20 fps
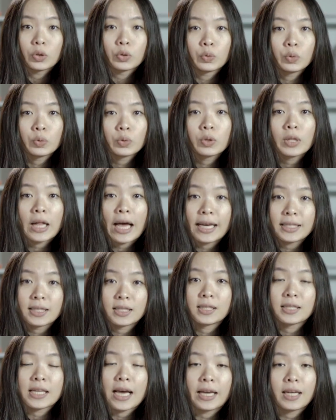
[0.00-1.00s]
Google has
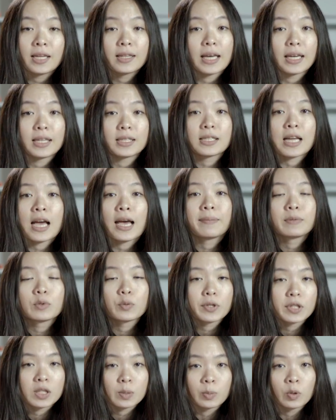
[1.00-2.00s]
decided that it's time
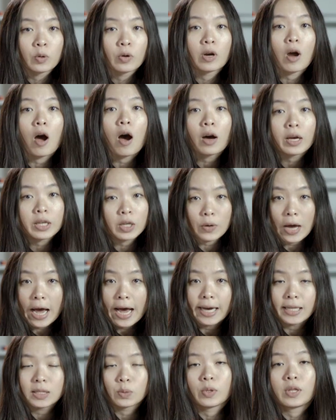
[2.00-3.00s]
to explore audio
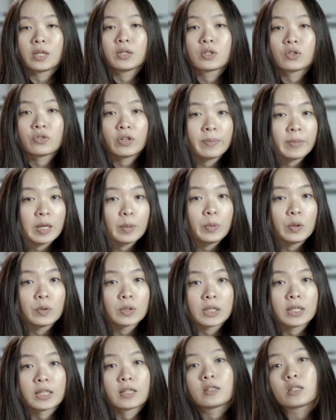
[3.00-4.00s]
ads within streaming
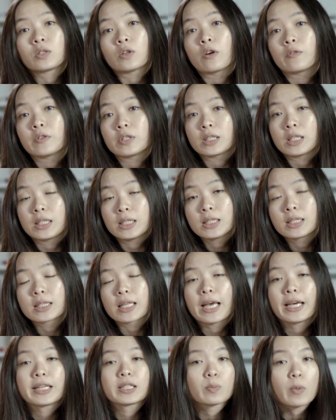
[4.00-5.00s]
music services
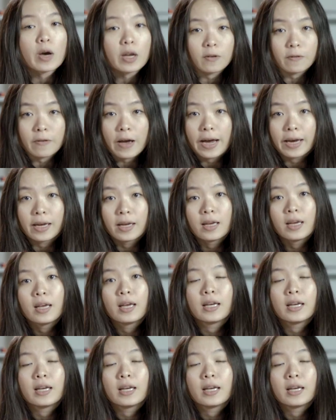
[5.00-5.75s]
like Spotify.